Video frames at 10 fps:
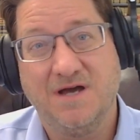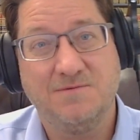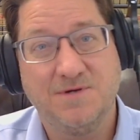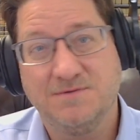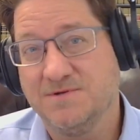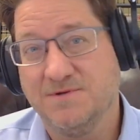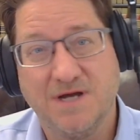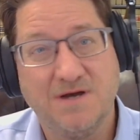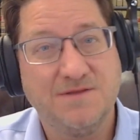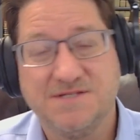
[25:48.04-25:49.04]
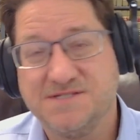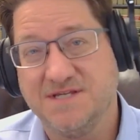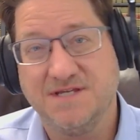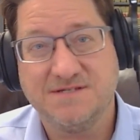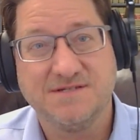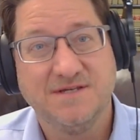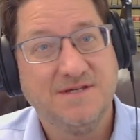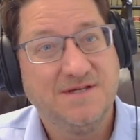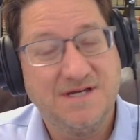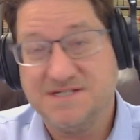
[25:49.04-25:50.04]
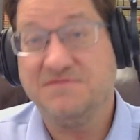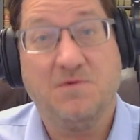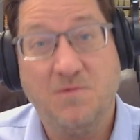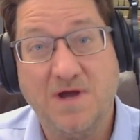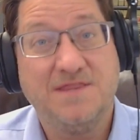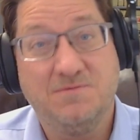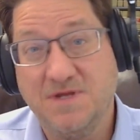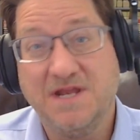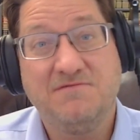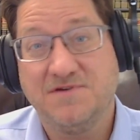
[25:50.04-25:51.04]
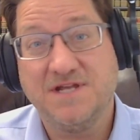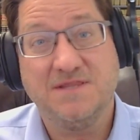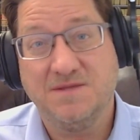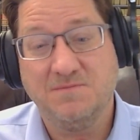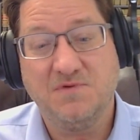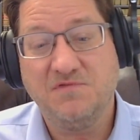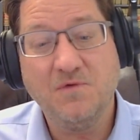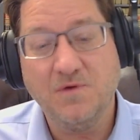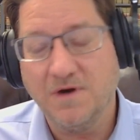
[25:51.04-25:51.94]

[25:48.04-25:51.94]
and we were doing all these things a different way than we'd ever done them before.